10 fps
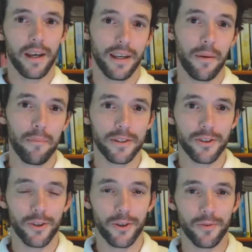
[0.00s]
Number
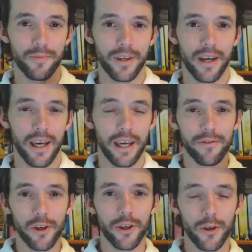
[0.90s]
two,
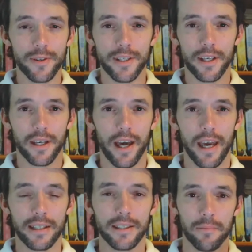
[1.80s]
if you're using
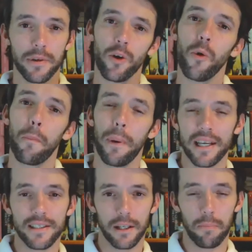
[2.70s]
a typical
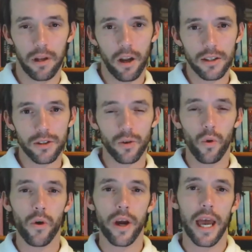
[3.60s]
basic plot
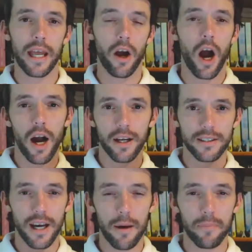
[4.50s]
or an
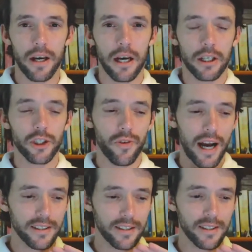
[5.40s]
archetype,
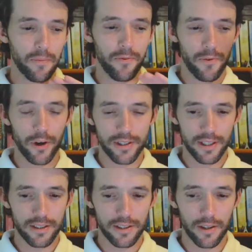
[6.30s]
try to subvert
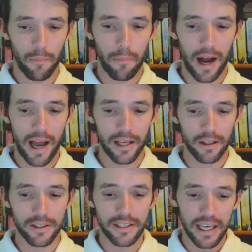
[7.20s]
it
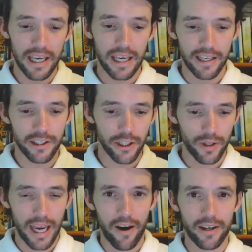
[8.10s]
by digging into
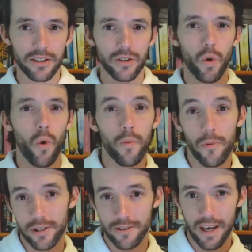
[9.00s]
your character's core
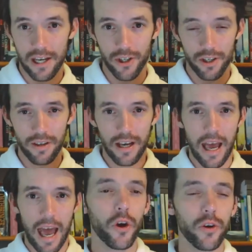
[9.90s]
motivation.
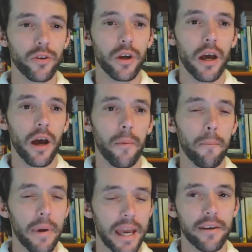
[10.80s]
Don't
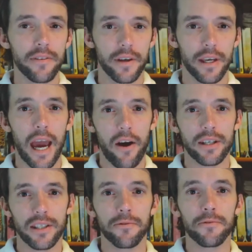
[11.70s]
make the
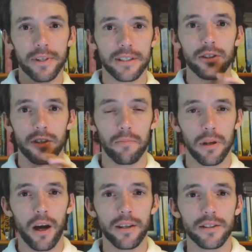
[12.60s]
character fit to the
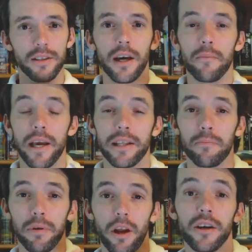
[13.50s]
plot, make the
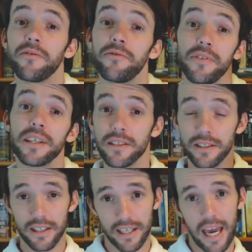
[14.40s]
plot fit
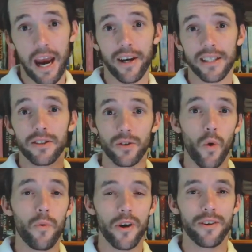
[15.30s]
to the character's
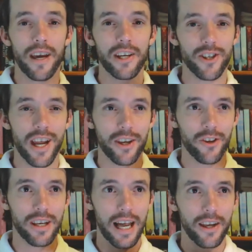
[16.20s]
core motivation, and
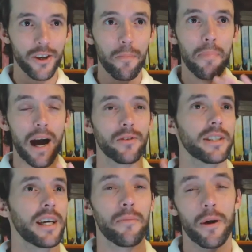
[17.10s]
you're, li you're bound
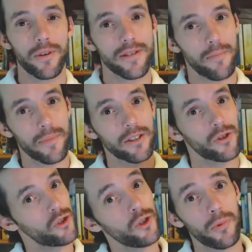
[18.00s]
to come up with something
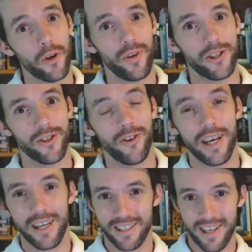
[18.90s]
super original
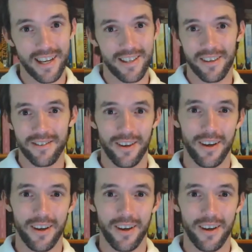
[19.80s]
and exciting.